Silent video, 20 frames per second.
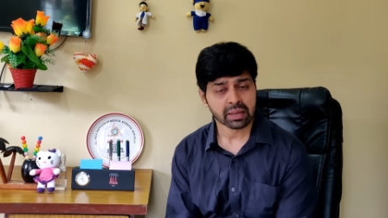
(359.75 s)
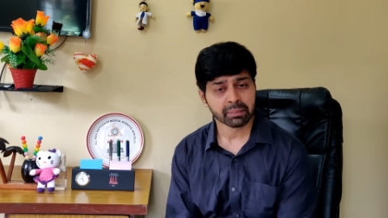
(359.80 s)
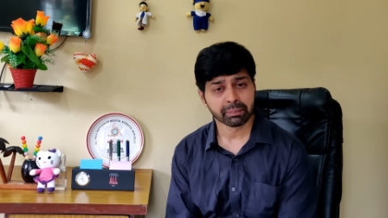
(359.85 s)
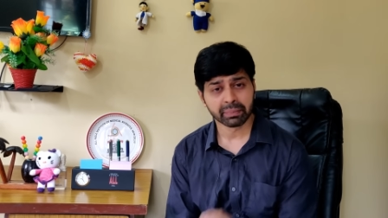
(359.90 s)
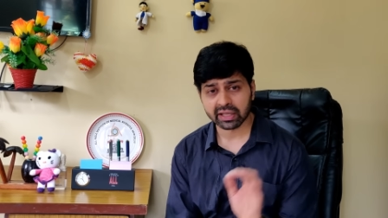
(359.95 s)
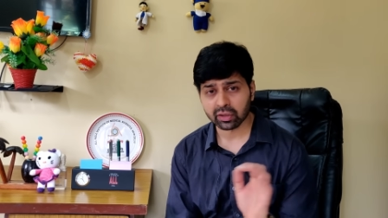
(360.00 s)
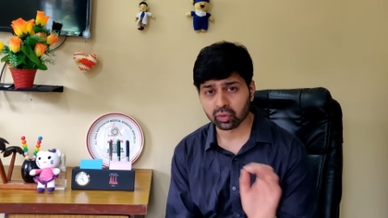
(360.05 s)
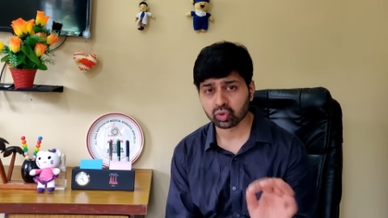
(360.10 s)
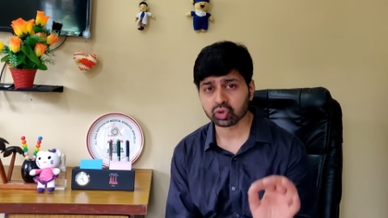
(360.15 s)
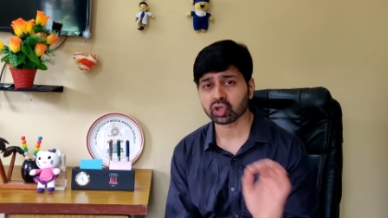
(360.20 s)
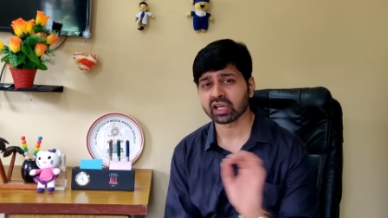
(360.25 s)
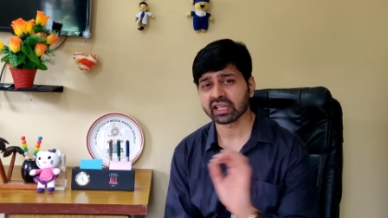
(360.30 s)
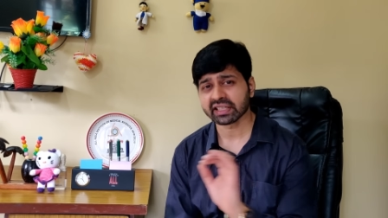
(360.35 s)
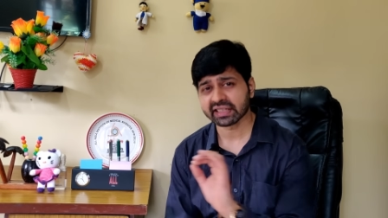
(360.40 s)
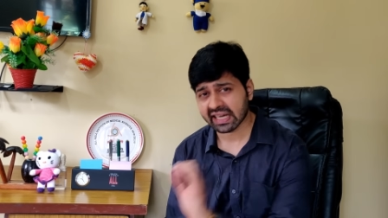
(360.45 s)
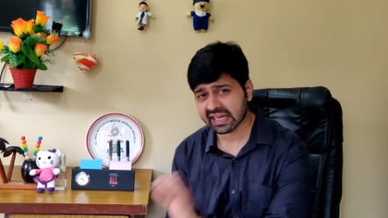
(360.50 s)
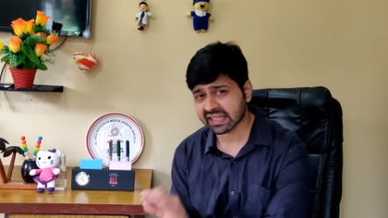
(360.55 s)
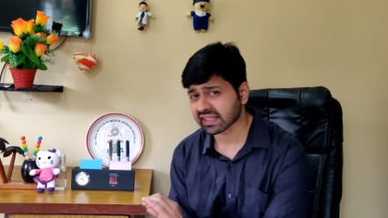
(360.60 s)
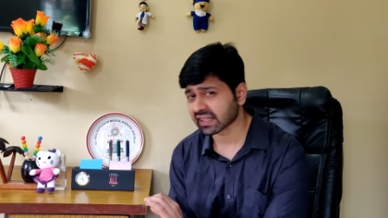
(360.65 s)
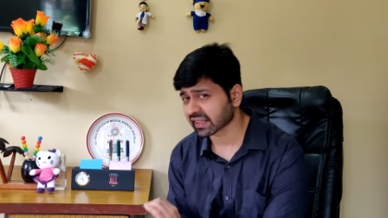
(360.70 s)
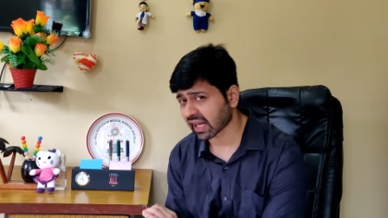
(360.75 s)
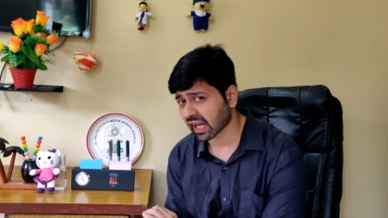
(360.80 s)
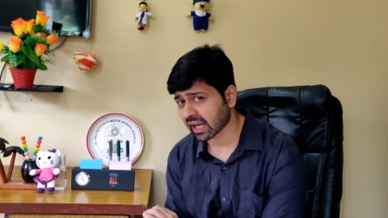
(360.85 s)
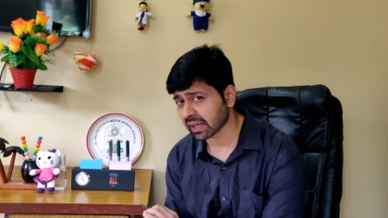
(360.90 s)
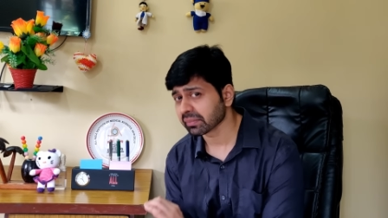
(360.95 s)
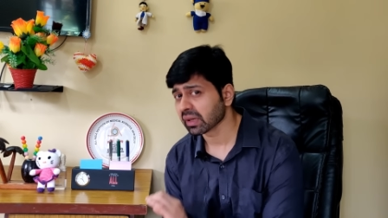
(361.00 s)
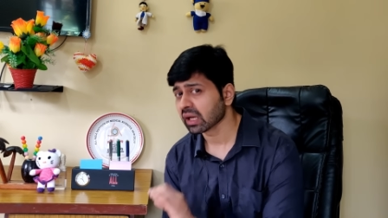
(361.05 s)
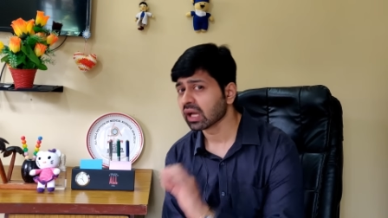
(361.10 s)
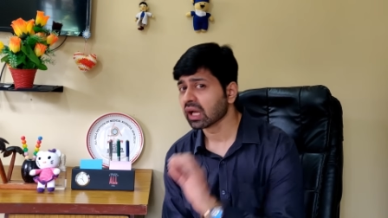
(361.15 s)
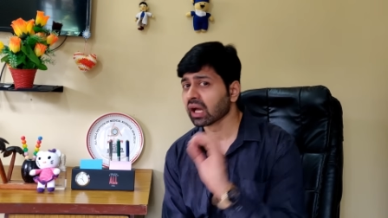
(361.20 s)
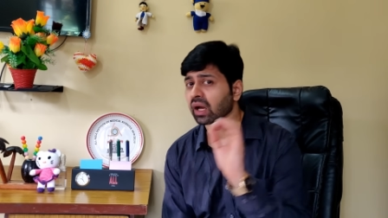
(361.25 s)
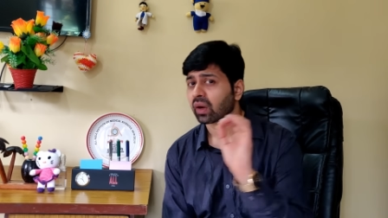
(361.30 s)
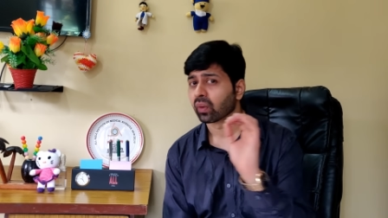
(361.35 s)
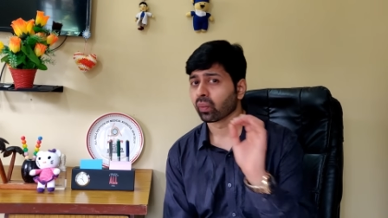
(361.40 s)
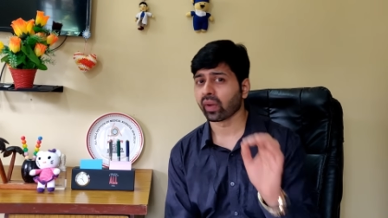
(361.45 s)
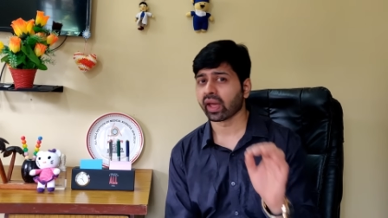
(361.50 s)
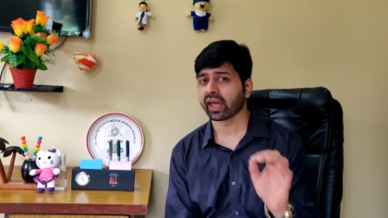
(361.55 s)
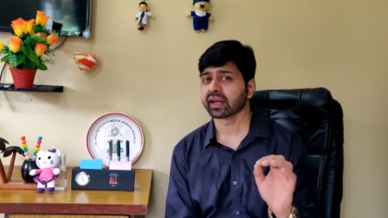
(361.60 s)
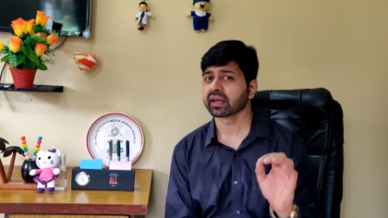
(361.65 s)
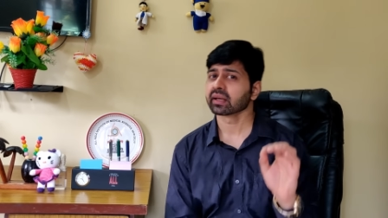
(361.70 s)
But usually there is a time
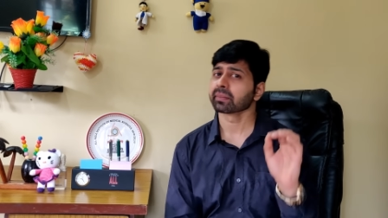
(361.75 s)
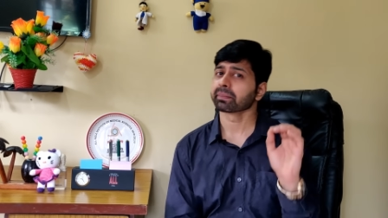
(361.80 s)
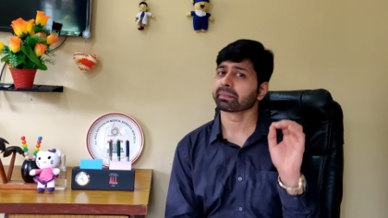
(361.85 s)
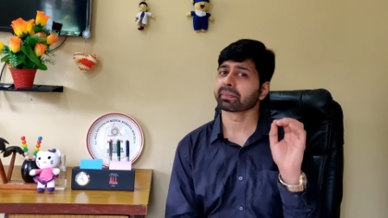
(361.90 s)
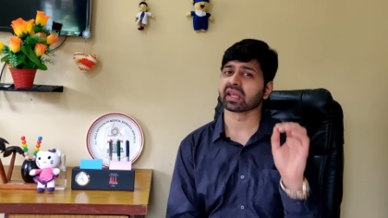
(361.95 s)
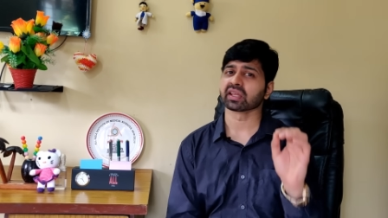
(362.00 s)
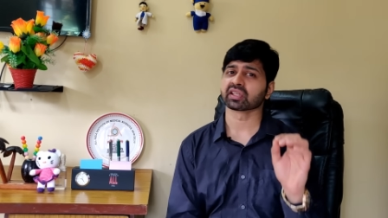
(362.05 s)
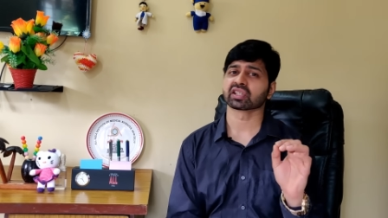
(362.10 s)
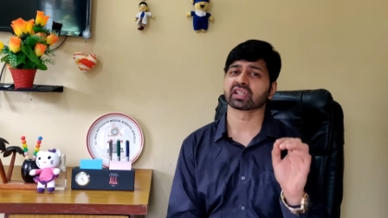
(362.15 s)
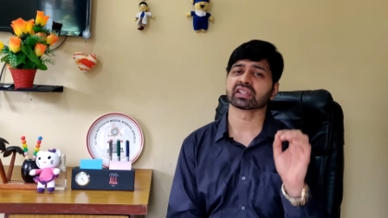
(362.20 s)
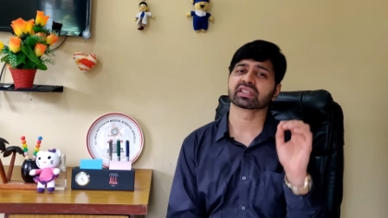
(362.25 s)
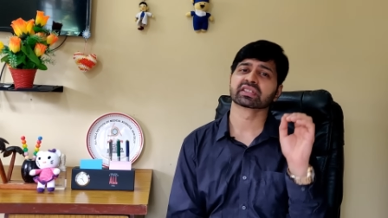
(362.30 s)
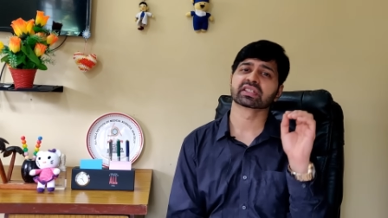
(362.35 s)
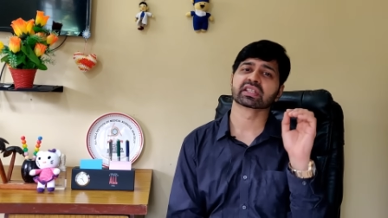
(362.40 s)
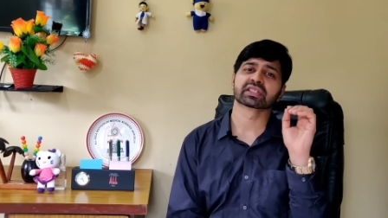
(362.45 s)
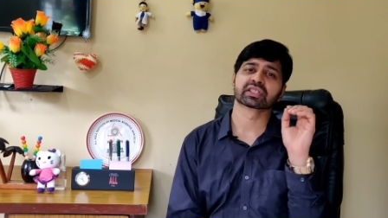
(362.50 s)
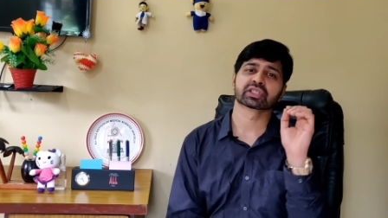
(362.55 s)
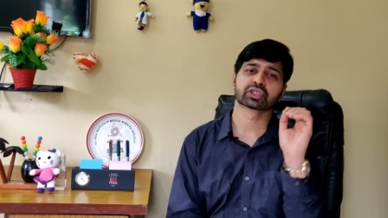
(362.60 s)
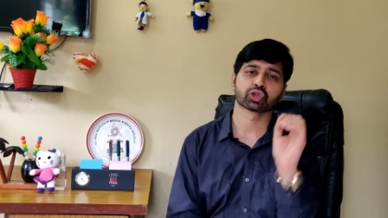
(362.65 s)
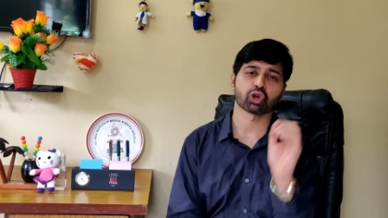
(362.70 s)
when patients